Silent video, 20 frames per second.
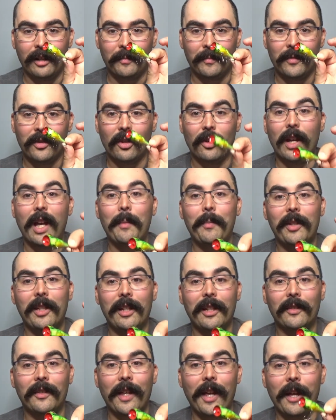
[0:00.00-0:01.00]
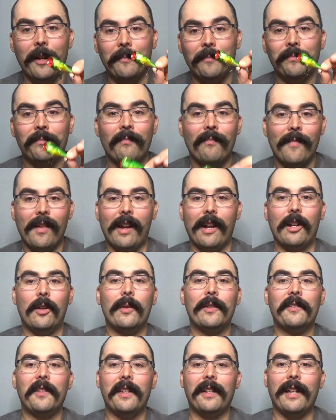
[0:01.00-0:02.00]
So happy to get that. I
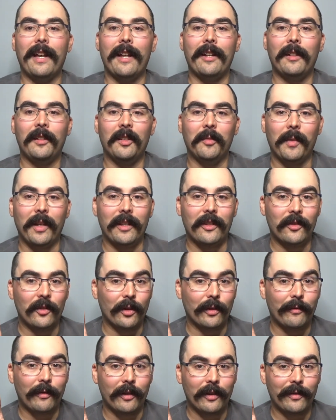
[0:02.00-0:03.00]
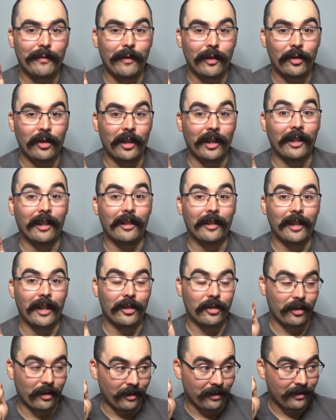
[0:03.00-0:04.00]
always like adding to my surface fishing
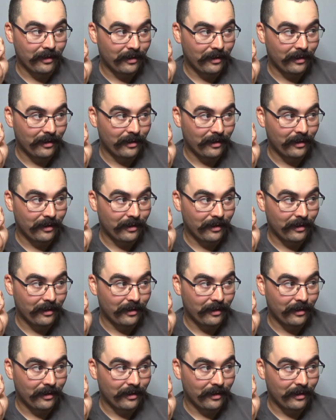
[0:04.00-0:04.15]
collection.